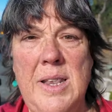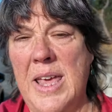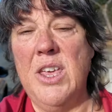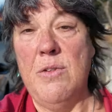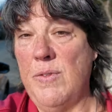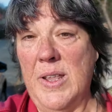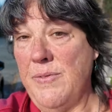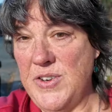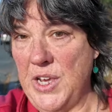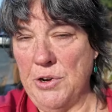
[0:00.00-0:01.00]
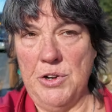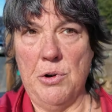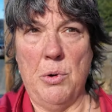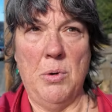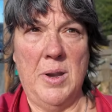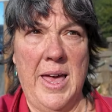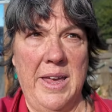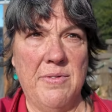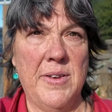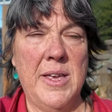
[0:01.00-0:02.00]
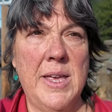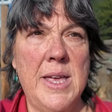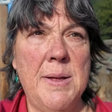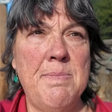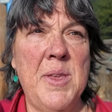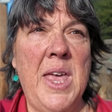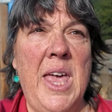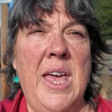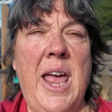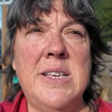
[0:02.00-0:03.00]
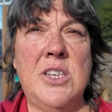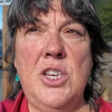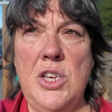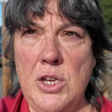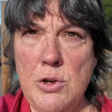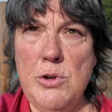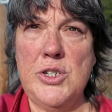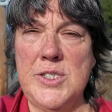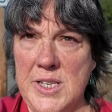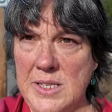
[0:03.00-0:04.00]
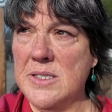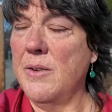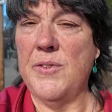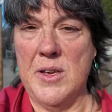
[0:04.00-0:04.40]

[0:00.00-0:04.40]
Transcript: like you've lived here your whole life. It has a huge sense of